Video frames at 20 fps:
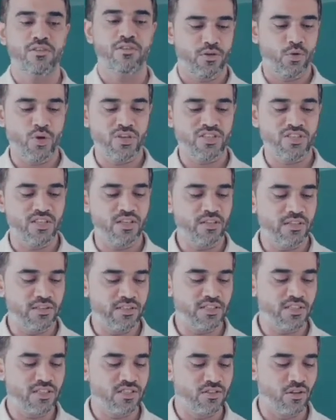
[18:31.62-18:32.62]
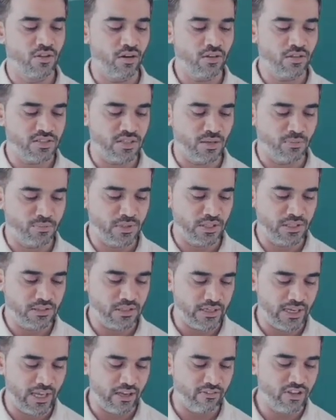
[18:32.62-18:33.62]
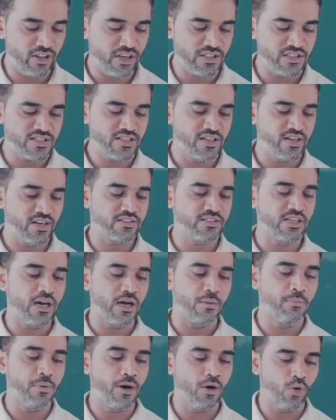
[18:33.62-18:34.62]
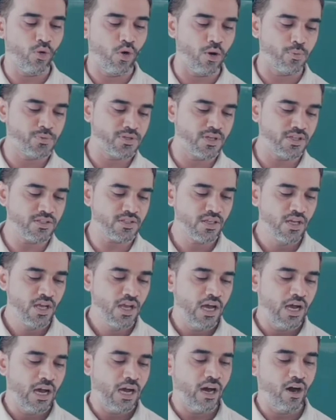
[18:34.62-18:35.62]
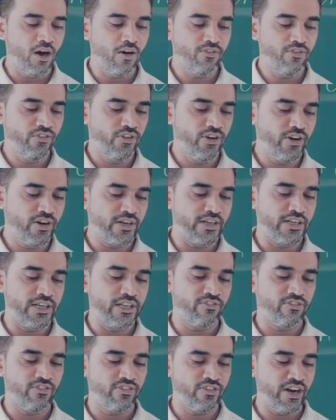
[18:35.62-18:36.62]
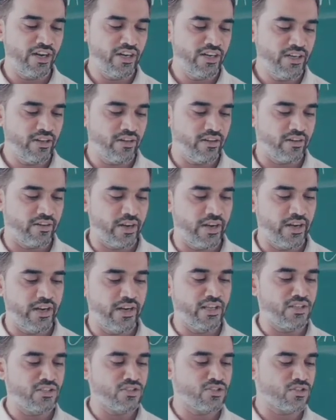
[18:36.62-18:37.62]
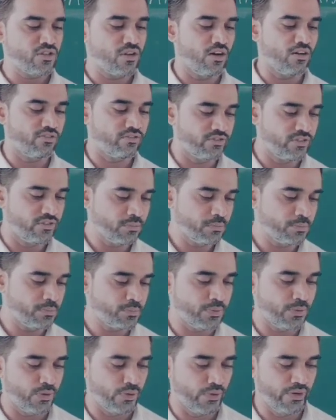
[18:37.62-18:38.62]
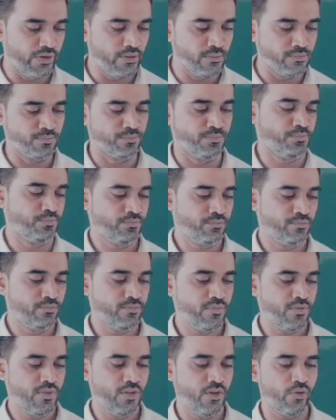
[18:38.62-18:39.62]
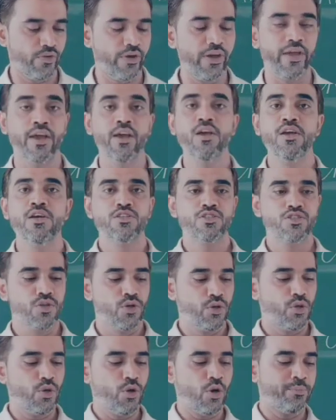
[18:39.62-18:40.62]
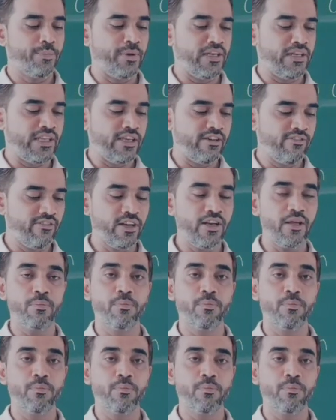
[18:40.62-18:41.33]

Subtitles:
question. This is not something that, have you considered the above options offer different readings of the poem? Okay. So you have been given